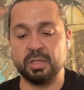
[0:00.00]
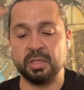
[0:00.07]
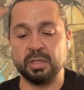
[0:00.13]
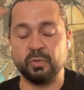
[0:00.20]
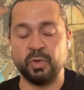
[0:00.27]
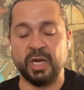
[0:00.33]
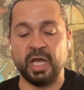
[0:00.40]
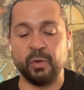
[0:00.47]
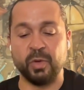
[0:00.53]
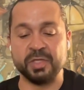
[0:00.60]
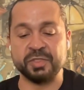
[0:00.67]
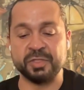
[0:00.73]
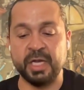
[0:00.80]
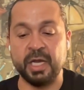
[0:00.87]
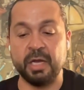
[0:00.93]
when I
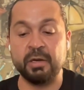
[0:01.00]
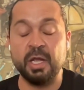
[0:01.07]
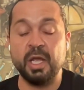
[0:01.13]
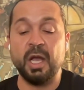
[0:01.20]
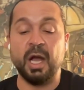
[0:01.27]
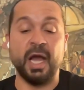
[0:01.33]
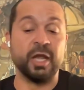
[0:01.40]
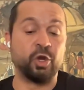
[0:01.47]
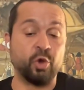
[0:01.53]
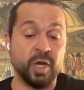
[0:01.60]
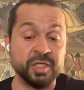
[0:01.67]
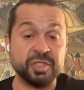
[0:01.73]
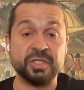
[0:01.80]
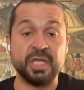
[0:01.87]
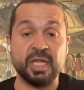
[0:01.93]
was there, I
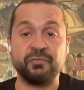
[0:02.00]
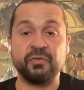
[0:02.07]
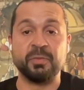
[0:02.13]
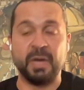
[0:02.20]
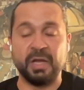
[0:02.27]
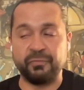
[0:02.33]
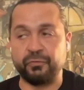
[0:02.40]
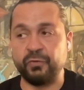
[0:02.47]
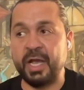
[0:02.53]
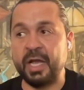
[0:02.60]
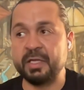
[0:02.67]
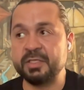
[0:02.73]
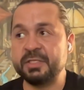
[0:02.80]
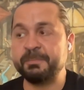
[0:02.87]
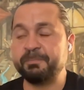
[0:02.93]
questioned that with my
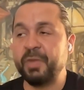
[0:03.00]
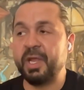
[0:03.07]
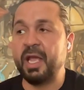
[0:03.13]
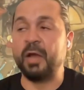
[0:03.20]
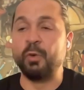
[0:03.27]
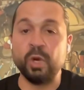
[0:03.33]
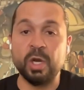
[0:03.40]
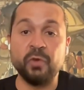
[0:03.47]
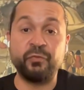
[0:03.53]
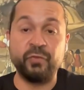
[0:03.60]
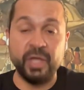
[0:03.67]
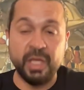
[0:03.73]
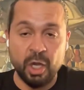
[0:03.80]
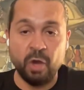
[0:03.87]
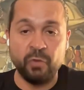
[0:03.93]
friends, and one of
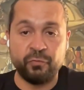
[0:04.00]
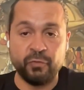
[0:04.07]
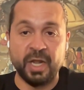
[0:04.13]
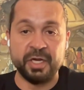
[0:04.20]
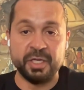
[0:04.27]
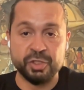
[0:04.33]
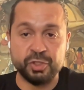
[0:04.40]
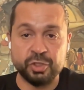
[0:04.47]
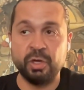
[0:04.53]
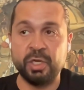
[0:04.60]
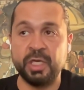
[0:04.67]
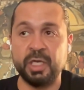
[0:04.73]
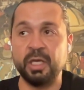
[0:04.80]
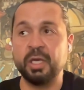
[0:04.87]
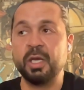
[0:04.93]
EO friend in
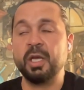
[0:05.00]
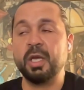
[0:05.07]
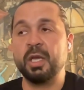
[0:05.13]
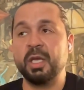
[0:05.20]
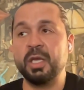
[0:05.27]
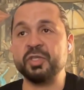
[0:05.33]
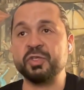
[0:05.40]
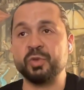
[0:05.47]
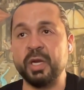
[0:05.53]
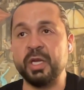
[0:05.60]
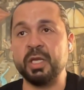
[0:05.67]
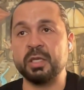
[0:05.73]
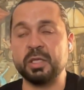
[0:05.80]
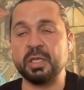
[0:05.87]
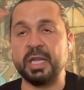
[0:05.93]
Turkey, he is
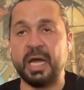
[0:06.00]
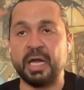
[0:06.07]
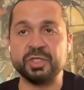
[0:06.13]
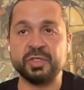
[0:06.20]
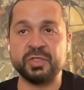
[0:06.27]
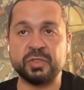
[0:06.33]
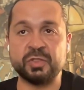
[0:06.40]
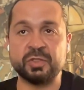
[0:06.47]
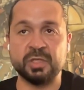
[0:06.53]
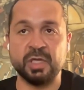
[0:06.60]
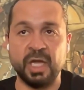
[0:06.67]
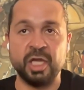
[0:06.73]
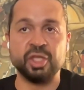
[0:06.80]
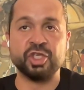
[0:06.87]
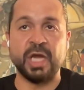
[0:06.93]
running the largest
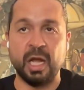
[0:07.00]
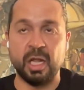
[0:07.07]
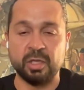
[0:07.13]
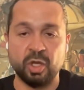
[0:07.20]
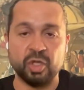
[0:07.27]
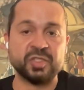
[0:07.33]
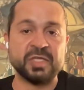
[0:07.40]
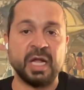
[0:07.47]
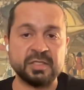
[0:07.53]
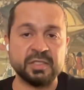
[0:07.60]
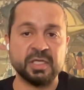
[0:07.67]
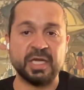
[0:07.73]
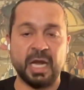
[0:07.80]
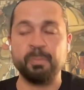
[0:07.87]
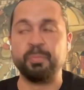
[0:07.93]
agile consulting
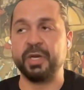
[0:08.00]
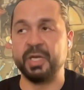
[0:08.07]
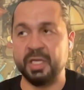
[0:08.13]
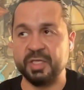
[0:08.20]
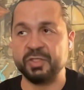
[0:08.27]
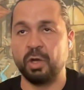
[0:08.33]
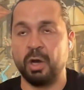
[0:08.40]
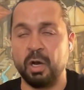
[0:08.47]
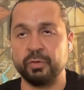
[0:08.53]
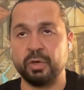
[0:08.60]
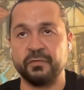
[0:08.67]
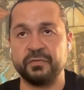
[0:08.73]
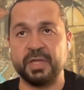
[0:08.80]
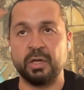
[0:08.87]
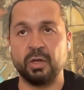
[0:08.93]
company. He's the owner
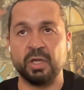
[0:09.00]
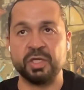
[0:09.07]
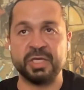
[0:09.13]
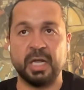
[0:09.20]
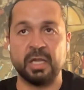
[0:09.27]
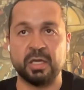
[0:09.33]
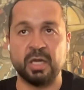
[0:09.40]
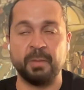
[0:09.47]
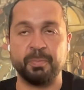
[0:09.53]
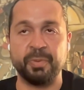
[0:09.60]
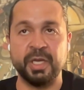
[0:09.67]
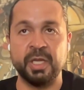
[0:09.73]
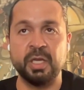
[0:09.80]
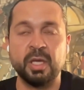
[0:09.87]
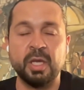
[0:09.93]
of that agile
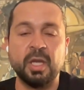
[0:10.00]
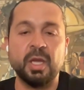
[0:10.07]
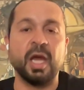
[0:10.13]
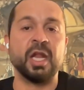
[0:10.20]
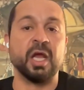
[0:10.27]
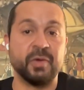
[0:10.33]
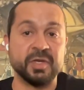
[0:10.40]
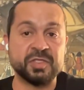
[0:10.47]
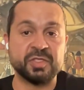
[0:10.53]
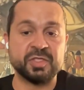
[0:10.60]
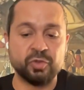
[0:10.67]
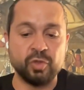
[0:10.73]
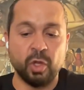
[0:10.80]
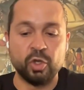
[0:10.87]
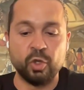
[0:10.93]
company, and I was
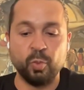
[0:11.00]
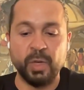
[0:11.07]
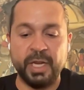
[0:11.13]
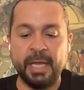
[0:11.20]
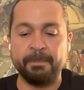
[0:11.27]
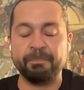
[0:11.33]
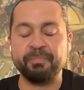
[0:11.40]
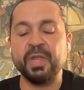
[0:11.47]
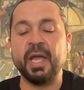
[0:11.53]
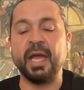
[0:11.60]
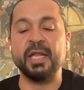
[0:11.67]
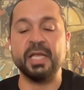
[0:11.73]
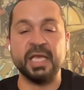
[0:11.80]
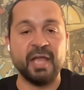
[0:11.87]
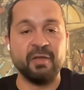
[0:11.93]
talking with him,
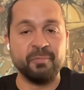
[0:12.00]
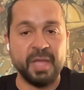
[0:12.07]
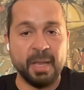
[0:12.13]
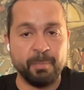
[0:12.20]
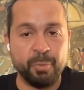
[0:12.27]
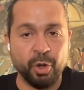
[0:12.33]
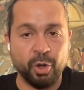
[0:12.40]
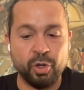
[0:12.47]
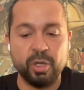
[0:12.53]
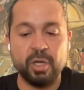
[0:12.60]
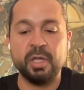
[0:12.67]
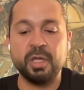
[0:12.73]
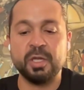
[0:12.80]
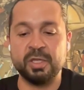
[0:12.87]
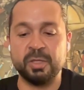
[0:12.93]
and he gave me a book,
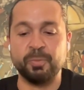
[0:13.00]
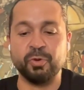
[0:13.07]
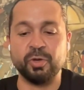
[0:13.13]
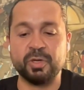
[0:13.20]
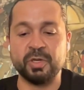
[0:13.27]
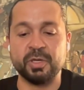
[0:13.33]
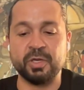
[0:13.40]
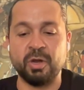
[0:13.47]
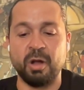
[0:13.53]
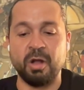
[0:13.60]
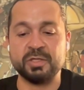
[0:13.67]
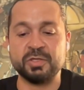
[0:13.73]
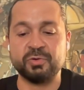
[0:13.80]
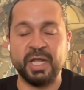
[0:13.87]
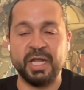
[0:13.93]
the book
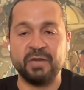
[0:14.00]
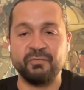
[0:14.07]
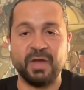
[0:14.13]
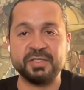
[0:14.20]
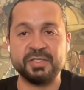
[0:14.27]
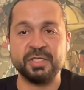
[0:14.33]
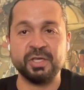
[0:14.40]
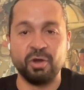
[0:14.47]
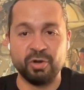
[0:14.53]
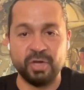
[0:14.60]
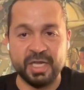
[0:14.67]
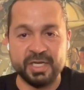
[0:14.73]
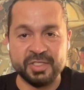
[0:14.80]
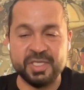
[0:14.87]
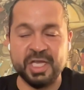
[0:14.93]
called Reinventing
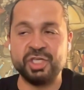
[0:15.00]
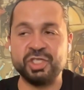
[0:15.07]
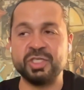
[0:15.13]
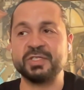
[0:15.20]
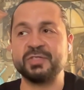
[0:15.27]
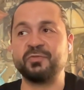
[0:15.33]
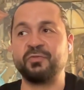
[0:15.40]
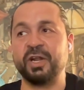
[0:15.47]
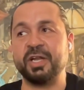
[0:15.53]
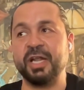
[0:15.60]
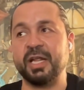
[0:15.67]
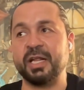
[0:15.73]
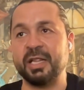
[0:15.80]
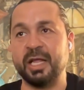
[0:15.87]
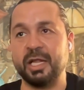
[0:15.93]
Organizations,
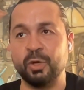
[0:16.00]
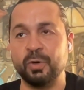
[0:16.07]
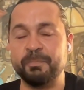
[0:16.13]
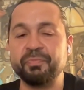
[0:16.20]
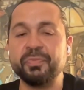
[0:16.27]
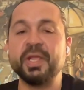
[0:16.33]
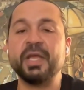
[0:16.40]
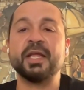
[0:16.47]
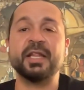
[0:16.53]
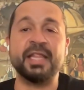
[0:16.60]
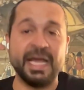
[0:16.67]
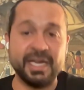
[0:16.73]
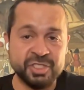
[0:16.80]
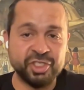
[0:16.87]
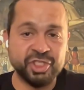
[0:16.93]
Frederick Laloux.
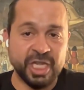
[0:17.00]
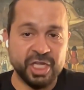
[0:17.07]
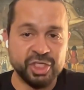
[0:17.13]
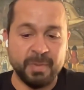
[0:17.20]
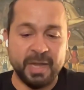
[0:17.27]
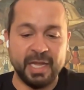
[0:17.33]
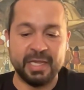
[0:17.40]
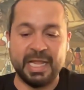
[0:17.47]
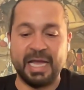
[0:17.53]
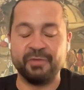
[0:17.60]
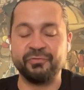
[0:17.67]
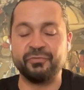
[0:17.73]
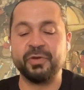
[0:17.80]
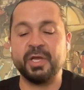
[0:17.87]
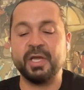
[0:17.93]
That has changed my life.
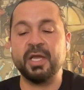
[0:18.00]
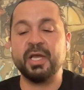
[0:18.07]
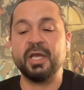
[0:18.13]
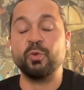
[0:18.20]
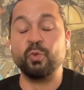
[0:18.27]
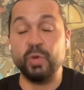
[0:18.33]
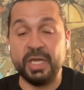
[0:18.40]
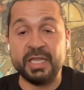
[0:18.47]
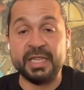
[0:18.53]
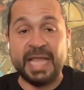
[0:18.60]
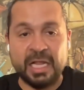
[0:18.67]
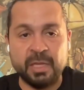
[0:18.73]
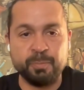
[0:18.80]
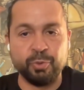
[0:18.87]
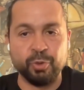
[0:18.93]
Within
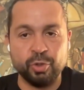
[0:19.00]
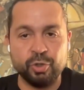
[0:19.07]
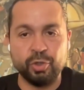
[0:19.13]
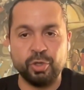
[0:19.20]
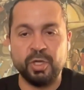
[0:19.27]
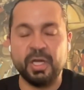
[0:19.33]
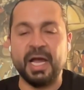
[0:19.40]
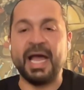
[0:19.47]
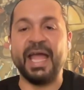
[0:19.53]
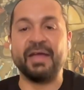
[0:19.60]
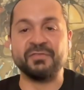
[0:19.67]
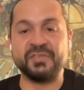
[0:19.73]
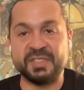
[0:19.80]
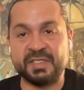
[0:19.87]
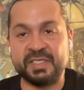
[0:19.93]
that book, I
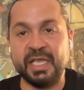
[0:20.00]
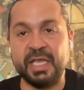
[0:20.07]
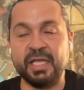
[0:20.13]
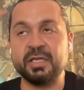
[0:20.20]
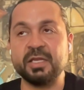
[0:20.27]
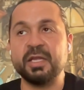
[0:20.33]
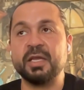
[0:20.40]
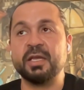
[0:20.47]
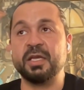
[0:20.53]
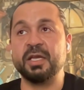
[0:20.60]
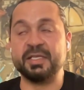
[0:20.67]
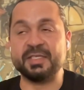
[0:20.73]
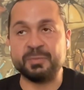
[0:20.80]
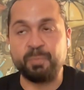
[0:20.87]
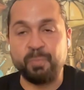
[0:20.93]
have seen
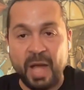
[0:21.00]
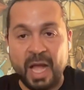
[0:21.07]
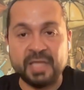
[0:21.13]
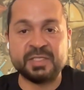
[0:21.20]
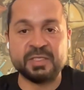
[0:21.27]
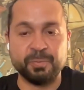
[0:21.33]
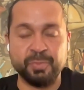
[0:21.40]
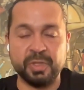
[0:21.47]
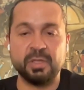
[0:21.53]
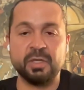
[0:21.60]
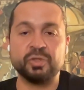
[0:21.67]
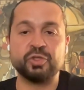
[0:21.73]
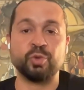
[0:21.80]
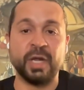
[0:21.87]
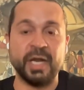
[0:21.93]
it's possible
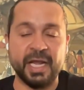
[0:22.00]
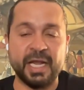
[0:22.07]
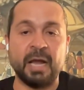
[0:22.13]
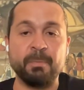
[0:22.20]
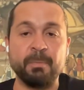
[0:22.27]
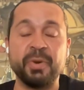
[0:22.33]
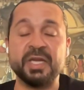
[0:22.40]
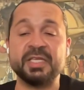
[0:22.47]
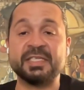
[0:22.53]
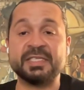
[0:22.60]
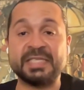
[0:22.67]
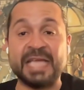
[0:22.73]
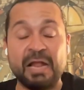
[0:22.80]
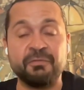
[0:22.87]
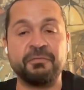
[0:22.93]
to run a company
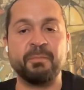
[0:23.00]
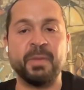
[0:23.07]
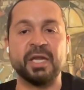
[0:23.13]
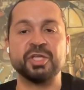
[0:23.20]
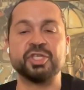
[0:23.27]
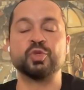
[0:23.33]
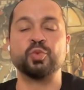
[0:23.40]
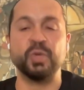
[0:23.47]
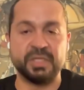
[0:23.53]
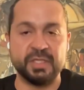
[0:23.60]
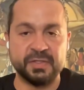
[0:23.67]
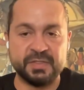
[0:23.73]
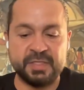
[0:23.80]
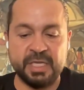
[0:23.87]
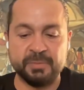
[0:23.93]
self-managed with the
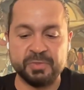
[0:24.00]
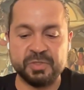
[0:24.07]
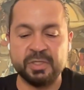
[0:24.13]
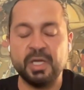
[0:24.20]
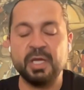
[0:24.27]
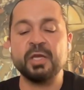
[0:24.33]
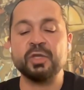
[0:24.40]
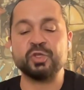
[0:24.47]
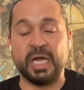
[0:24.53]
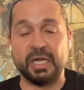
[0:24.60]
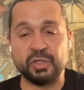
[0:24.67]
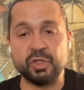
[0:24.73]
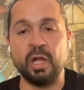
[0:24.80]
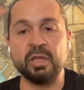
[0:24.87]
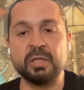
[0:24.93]
teams. So I
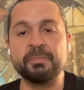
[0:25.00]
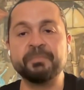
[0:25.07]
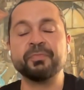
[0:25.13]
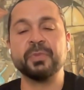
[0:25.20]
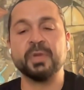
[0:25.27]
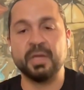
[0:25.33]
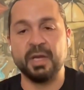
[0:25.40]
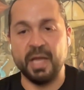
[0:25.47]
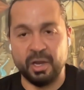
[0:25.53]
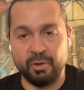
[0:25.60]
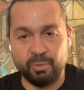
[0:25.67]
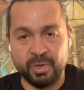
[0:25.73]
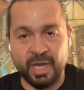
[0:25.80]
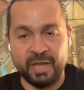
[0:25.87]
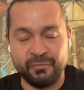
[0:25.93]
told them,
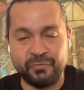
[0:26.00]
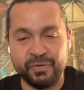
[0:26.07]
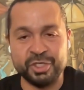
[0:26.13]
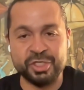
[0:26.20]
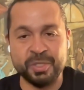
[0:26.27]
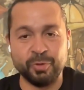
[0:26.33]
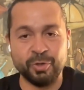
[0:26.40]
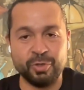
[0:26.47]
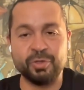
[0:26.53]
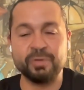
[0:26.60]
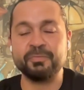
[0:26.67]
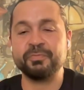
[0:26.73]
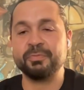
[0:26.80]
I finished the book,